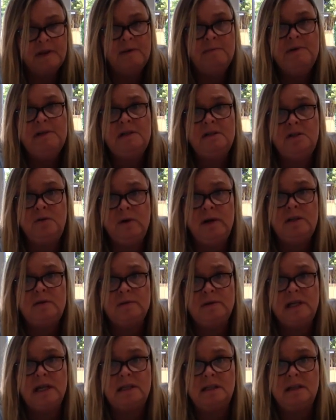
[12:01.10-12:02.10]
Mrs. Twit
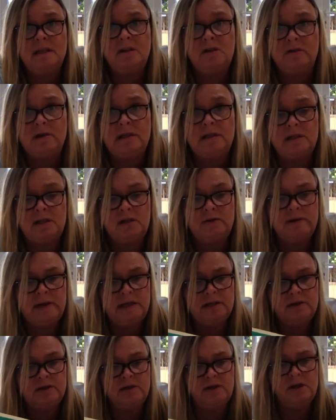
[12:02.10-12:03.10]
was getting the dreaded
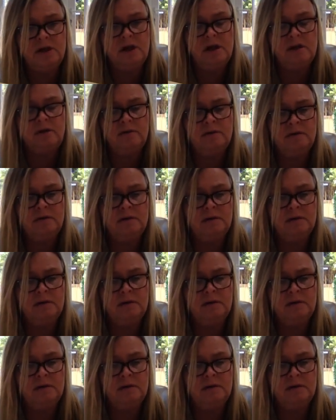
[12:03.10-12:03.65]
shrinks too.